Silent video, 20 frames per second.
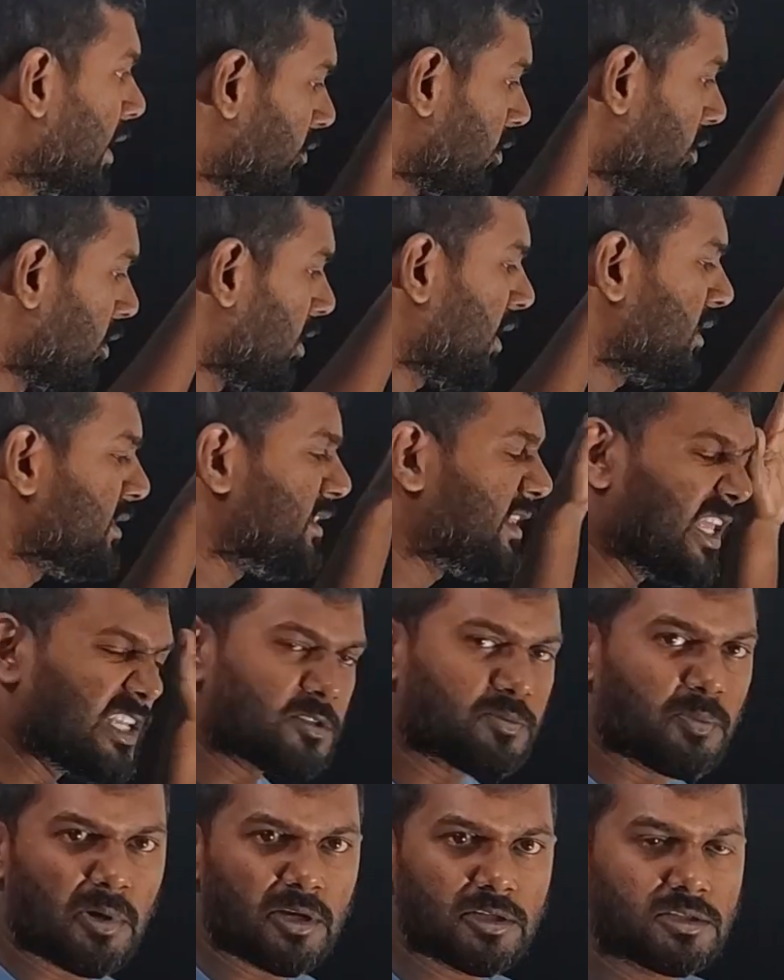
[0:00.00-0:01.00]
If you learn
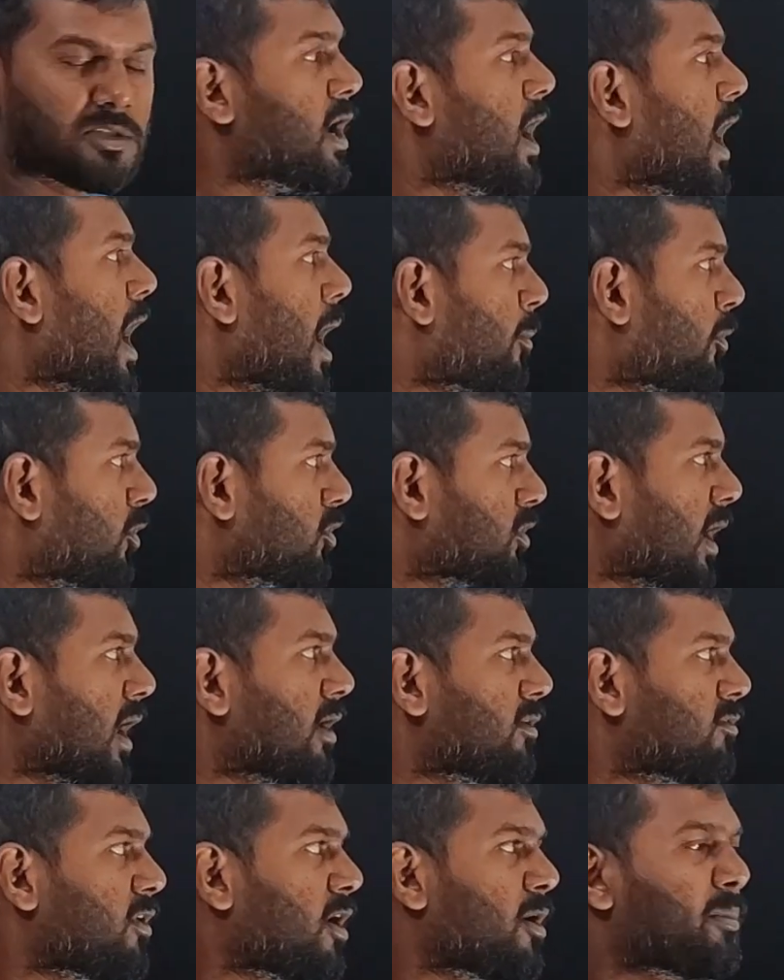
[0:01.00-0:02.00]
this much about
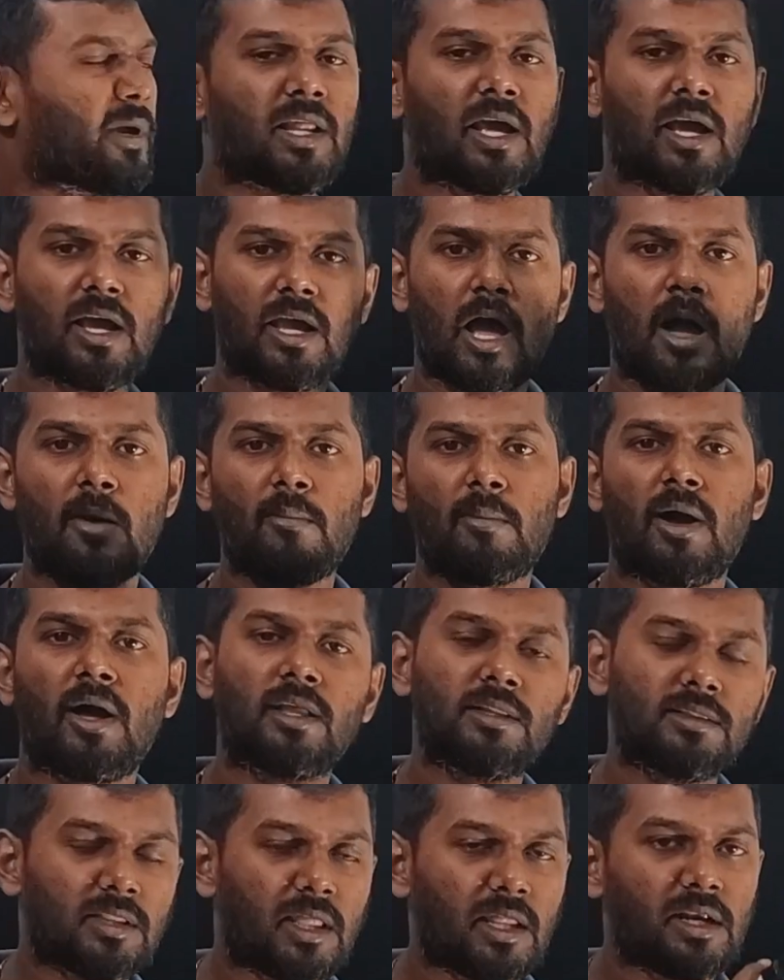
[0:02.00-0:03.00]
alpha, beta,
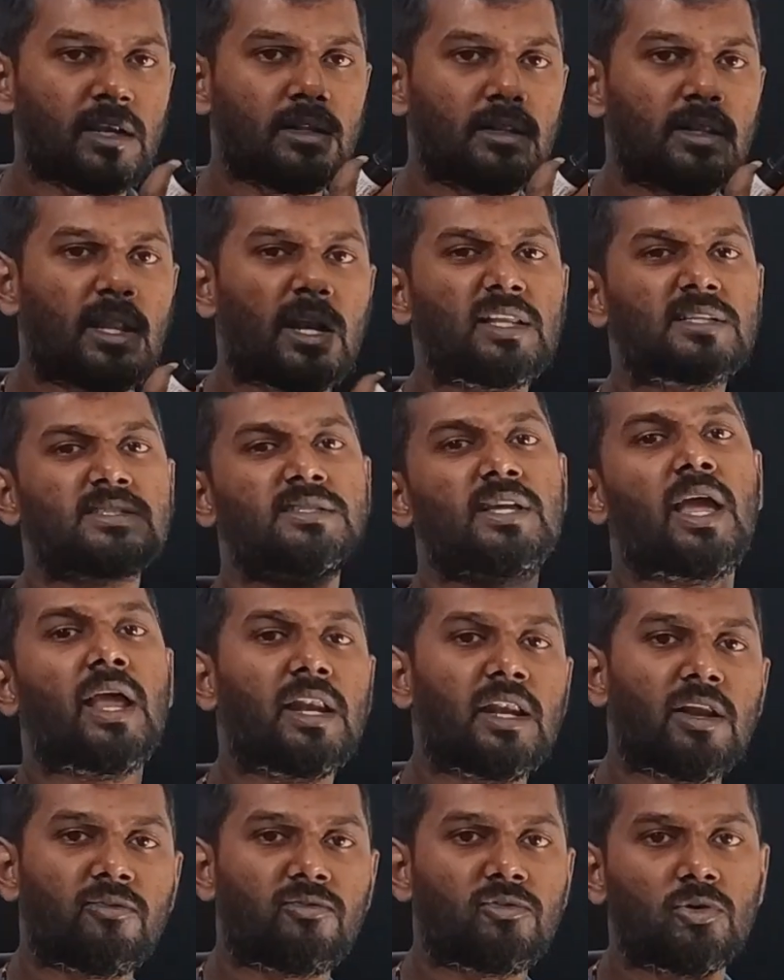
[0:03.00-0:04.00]
gamma, then that
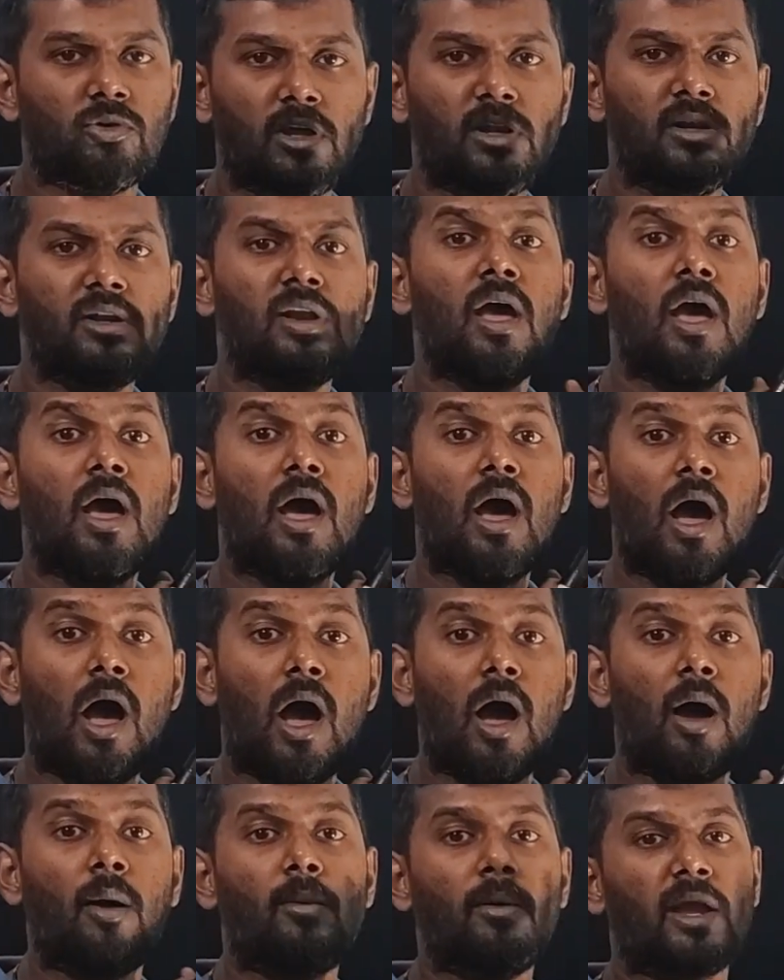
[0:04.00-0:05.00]
is enough to get
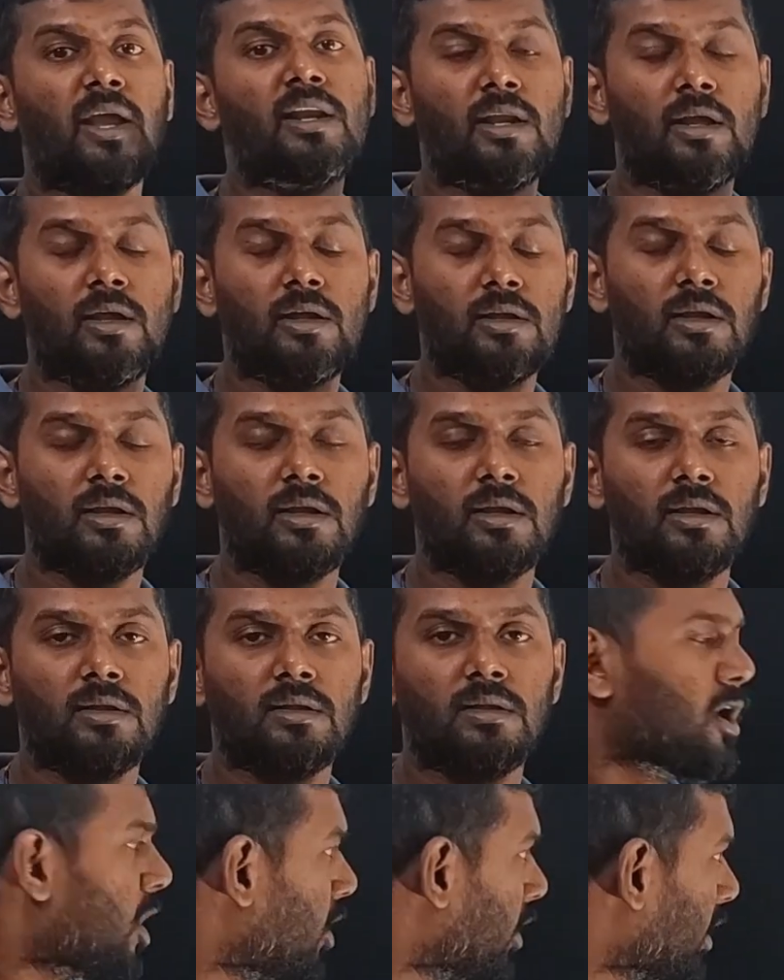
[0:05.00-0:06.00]
full
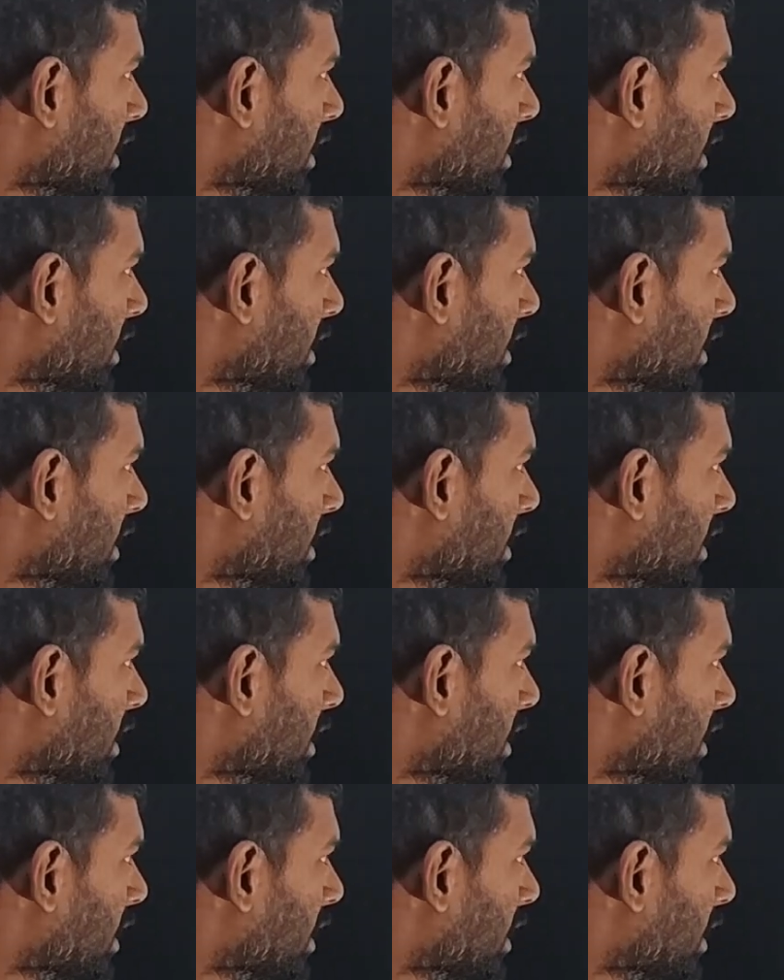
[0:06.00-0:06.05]
marks.